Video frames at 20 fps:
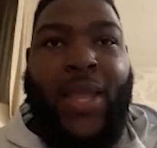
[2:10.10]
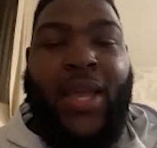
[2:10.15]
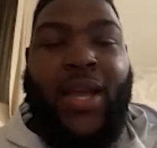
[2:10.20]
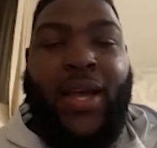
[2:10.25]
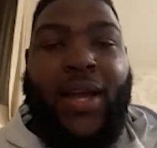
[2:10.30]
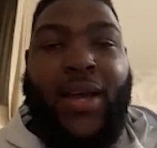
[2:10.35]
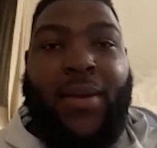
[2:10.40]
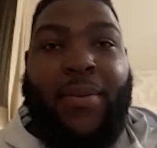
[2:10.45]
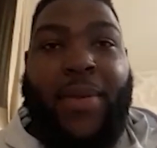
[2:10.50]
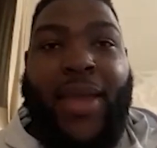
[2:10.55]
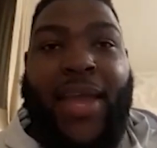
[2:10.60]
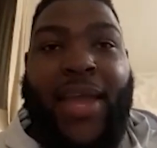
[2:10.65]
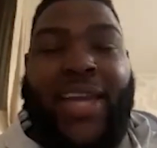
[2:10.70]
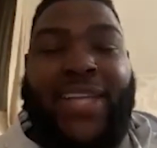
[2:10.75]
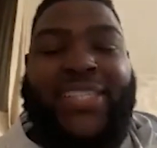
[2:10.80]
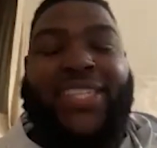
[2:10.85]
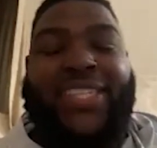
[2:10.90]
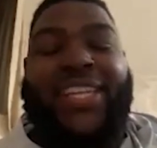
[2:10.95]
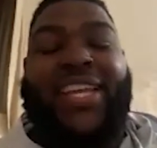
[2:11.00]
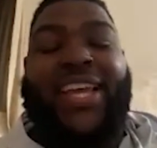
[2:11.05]

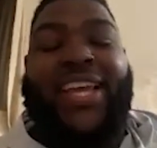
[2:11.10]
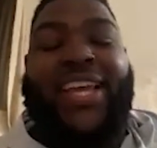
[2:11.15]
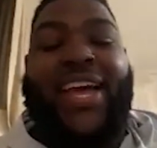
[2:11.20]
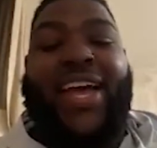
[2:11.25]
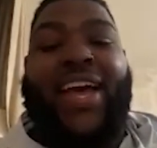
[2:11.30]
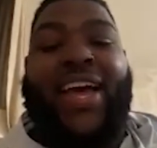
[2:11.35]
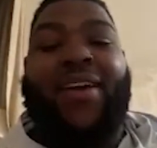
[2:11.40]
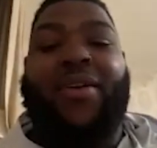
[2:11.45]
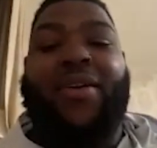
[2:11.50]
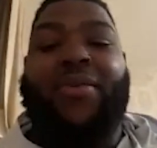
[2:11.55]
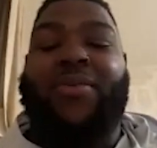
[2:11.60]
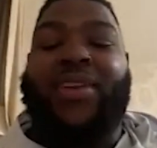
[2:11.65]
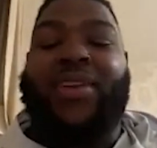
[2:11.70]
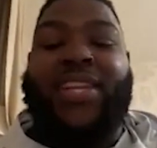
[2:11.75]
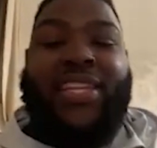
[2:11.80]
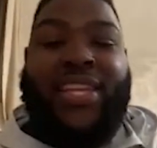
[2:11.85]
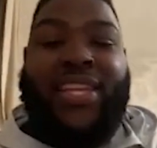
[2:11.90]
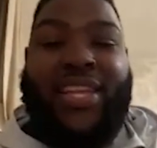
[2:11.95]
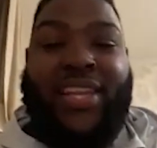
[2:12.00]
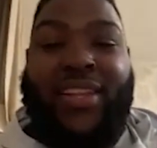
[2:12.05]
Actually, I really
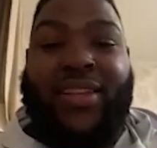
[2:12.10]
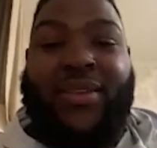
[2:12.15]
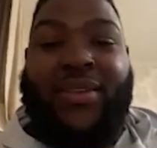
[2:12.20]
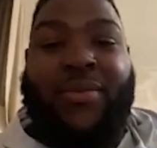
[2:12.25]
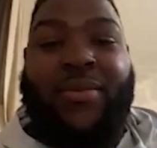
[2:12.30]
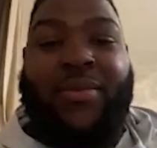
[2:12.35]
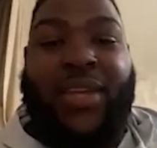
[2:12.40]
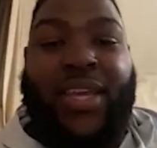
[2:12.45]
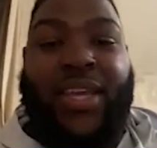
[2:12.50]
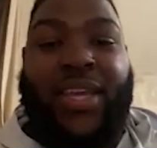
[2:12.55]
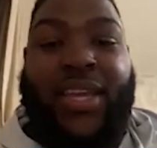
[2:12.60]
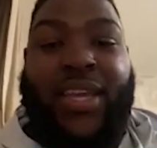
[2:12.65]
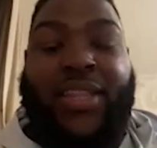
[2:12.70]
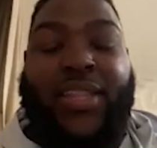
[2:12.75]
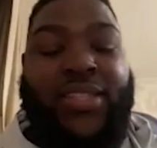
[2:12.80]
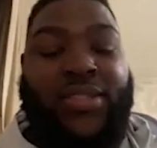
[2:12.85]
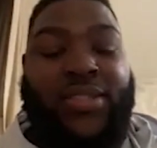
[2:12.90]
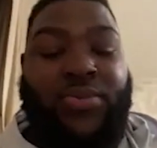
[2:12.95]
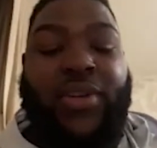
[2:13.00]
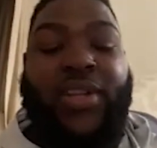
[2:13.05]
didn't. And
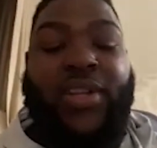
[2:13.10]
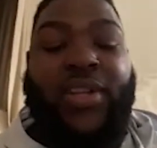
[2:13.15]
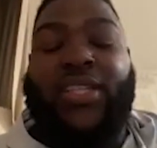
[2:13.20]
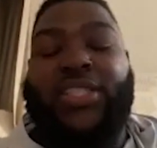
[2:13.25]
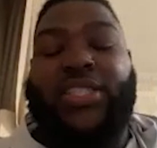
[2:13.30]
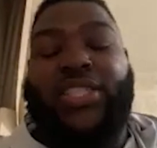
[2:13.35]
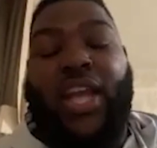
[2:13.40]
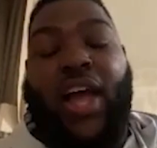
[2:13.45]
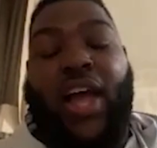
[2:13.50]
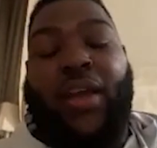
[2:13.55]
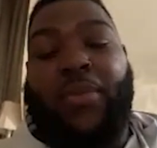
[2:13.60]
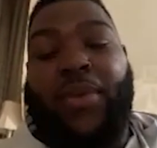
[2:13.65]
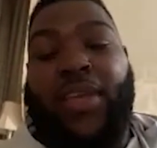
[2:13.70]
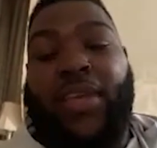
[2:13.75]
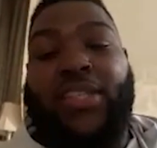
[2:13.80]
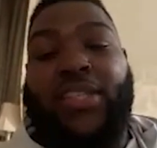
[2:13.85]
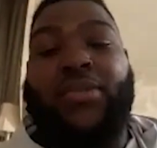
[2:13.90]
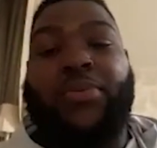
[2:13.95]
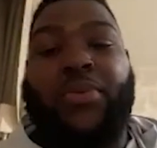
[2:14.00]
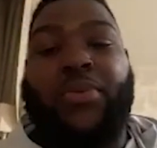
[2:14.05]
this really shocked me
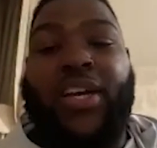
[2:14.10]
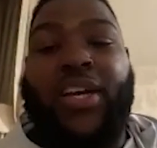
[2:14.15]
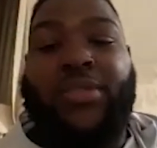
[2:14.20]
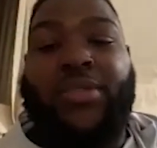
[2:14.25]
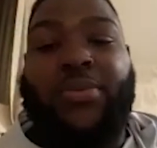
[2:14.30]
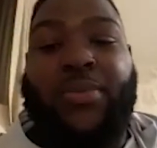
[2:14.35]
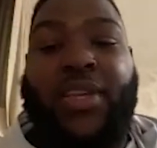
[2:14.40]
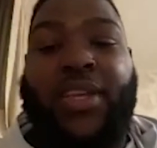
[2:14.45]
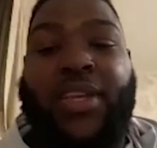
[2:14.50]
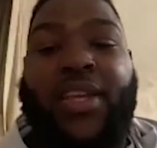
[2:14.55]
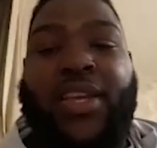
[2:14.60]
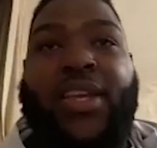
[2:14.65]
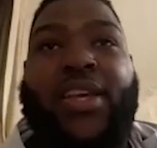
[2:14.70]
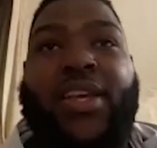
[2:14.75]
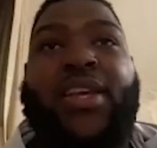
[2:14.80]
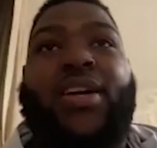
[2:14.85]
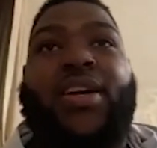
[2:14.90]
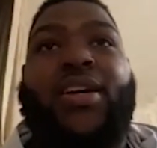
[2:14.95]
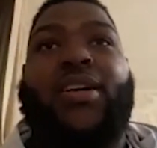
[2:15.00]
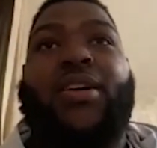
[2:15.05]
and surprised me
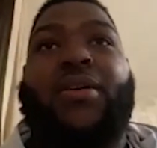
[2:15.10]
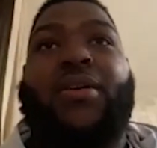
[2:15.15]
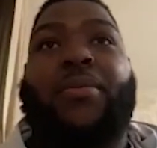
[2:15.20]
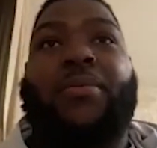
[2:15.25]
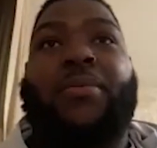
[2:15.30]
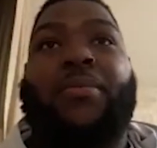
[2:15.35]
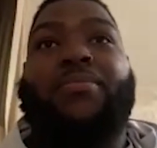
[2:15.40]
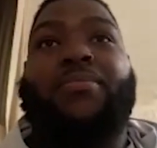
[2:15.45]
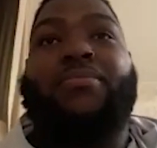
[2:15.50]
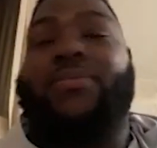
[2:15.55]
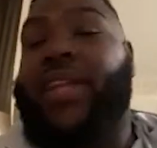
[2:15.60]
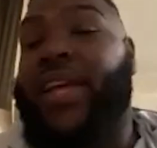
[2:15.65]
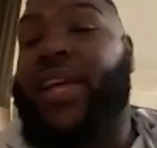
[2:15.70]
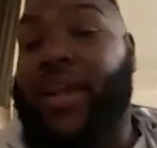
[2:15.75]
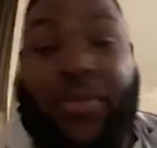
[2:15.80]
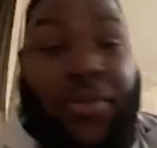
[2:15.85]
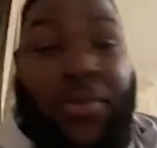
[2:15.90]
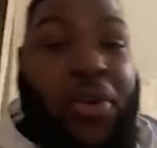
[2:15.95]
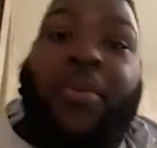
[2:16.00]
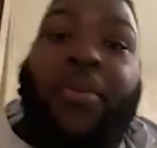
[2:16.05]
that
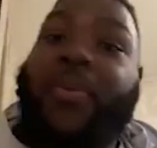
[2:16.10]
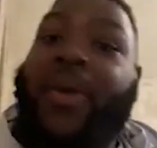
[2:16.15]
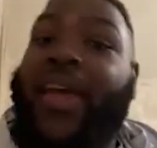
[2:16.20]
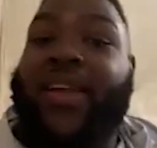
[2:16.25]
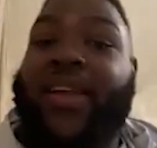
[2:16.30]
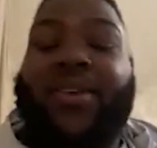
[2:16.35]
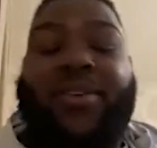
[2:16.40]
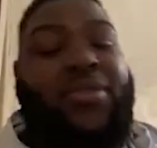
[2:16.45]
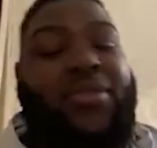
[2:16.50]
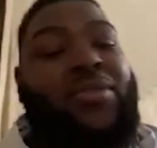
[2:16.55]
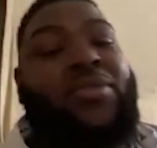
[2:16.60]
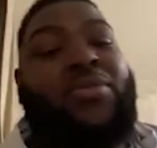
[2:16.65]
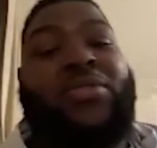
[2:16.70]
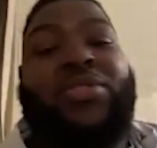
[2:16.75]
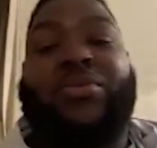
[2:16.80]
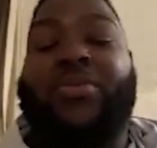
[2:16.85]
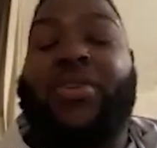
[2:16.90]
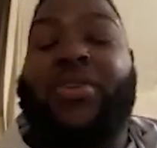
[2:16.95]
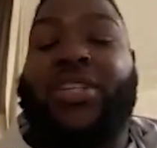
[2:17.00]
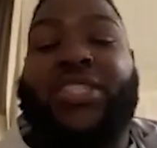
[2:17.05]
I'm going back with
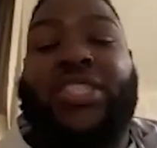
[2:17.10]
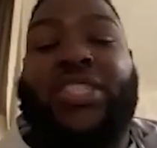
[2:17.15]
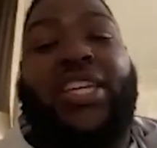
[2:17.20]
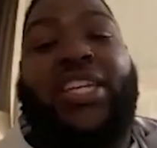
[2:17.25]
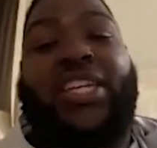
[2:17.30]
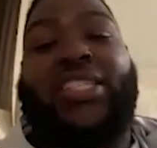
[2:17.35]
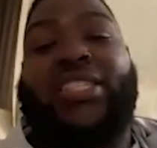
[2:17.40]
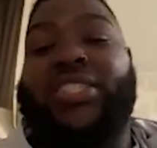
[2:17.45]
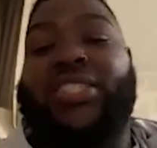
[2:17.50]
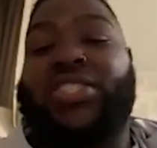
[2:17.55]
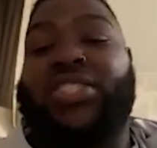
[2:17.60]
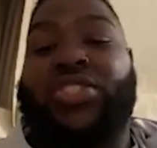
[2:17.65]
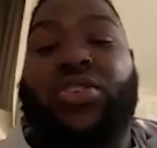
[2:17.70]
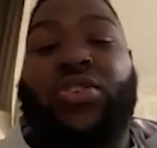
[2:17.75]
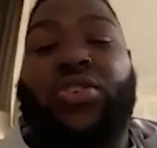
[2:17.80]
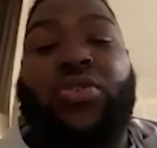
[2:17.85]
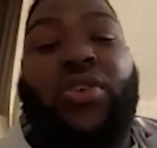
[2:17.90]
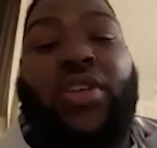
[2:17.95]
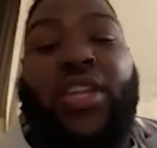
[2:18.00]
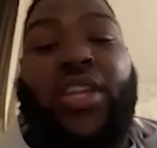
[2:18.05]
Ja'Marr Chase and
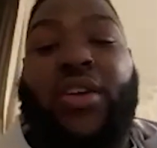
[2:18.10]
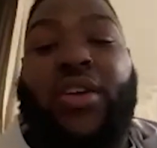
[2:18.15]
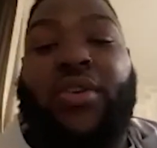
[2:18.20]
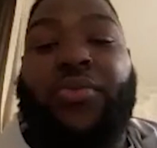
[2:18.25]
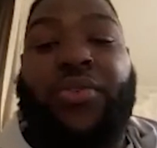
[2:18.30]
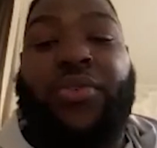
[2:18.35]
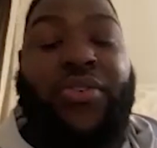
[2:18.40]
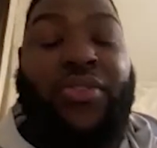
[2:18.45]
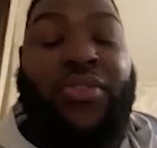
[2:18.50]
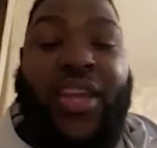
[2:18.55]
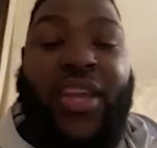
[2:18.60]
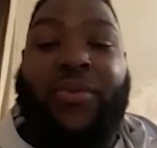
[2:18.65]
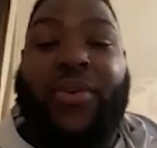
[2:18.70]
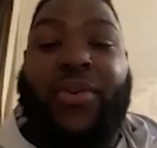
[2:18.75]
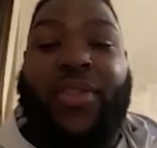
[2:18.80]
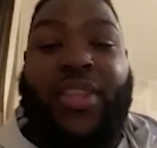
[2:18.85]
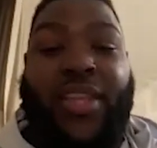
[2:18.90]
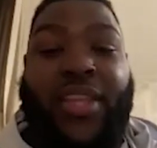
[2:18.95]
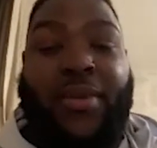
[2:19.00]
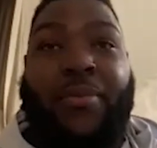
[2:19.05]
Joe and reunite
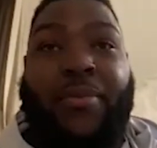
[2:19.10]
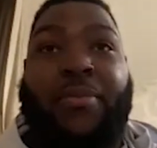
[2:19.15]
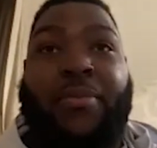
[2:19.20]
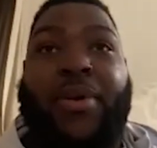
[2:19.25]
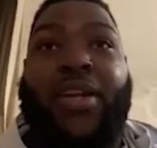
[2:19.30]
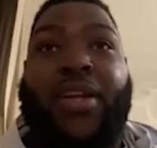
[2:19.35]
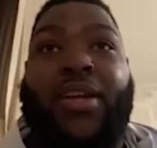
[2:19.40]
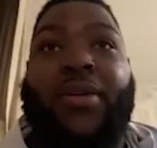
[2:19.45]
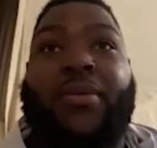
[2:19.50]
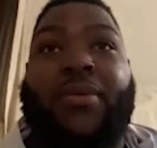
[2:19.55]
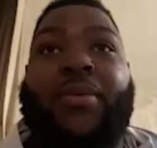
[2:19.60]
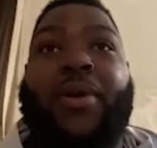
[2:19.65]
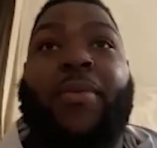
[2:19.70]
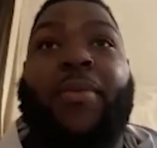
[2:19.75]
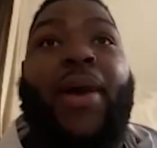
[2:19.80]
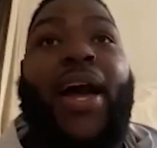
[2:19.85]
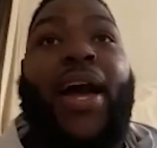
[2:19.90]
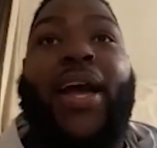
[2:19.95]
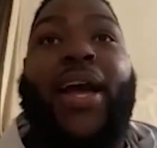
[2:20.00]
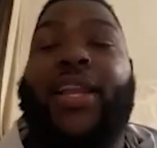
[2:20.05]
with them. But I'm
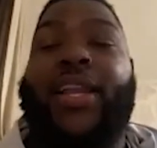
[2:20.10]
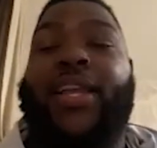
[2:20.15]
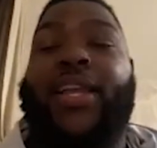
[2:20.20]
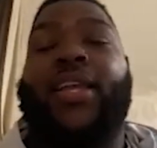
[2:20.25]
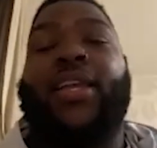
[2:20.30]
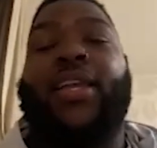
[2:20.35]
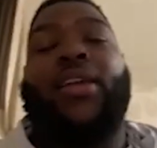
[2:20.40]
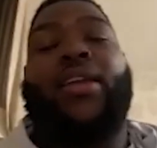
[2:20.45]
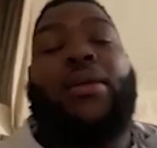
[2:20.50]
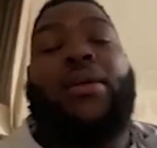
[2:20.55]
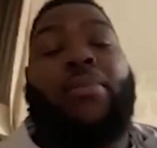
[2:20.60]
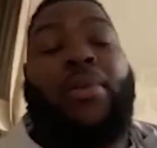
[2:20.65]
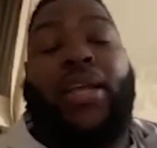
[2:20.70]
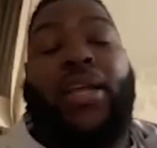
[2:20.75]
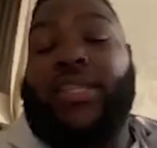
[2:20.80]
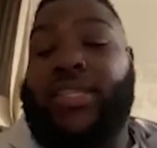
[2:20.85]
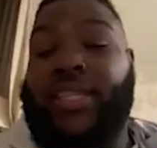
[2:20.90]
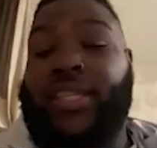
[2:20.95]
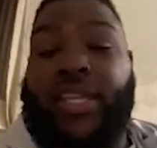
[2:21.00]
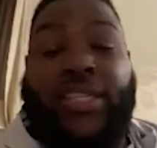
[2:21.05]
highly
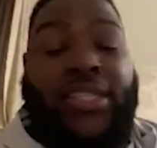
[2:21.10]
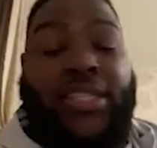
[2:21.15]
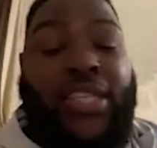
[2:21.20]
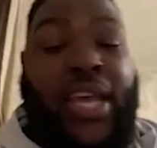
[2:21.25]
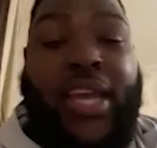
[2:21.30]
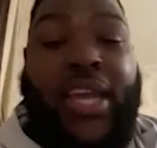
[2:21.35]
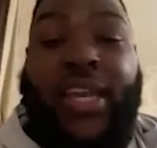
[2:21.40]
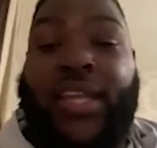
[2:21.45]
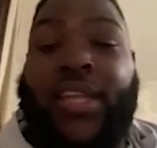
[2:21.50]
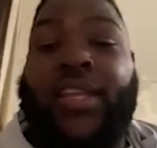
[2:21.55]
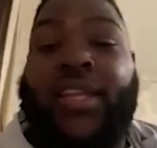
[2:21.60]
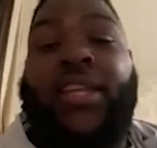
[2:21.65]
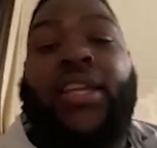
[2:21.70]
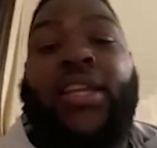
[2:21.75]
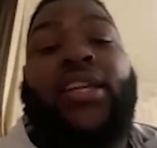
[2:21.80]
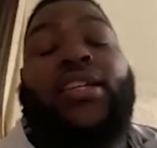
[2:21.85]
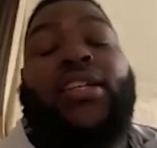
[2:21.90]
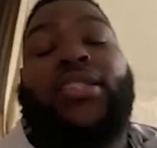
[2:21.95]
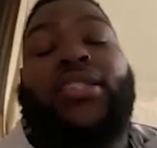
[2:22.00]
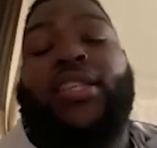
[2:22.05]
blessed and excited
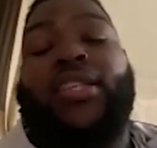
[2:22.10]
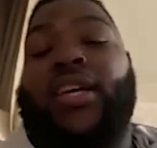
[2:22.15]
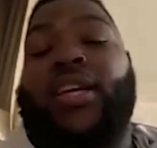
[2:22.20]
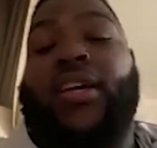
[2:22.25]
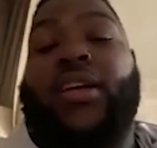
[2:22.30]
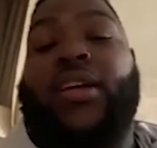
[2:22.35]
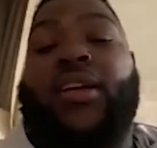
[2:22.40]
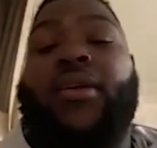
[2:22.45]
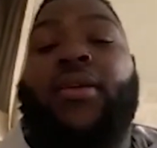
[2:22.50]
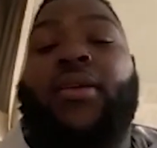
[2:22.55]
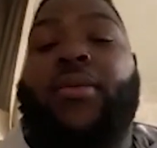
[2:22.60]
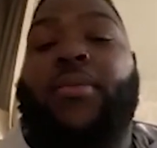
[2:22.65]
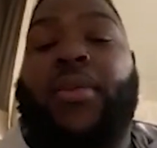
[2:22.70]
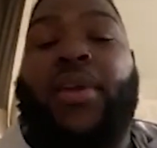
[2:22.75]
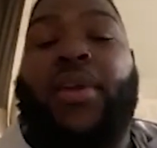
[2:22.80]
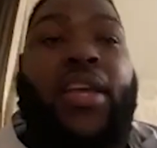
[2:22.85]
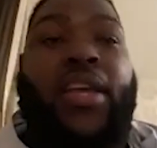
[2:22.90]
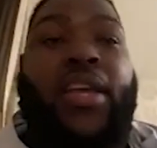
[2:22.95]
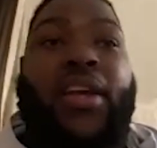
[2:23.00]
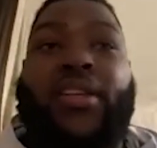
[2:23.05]
to
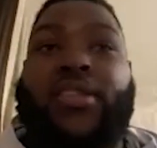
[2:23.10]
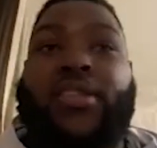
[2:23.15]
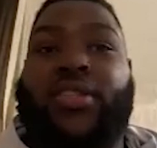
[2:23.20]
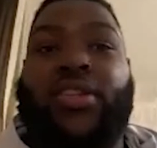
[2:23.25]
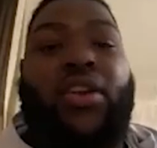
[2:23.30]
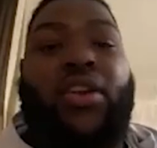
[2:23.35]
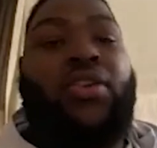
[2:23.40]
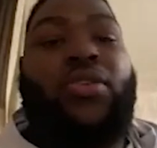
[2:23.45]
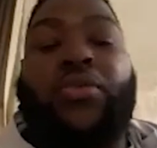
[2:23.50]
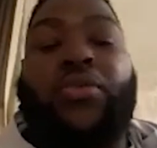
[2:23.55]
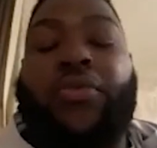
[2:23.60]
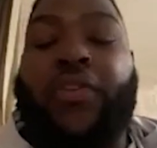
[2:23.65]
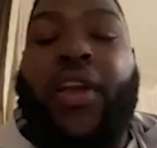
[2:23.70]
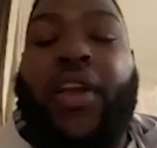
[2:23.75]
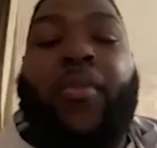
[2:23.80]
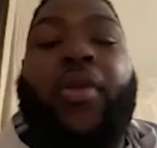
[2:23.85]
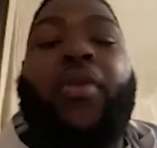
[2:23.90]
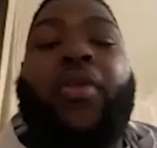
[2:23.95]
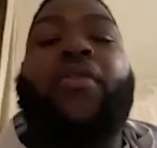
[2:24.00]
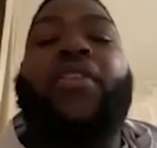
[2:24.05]
be there and start a new
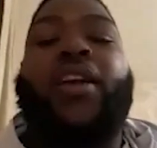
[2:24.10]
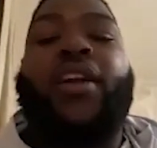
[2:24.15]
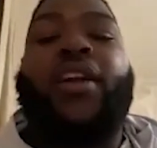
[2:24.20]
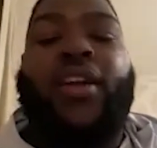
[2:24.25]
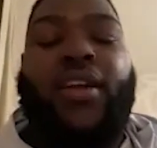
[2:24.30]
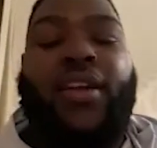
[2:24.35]
family over there.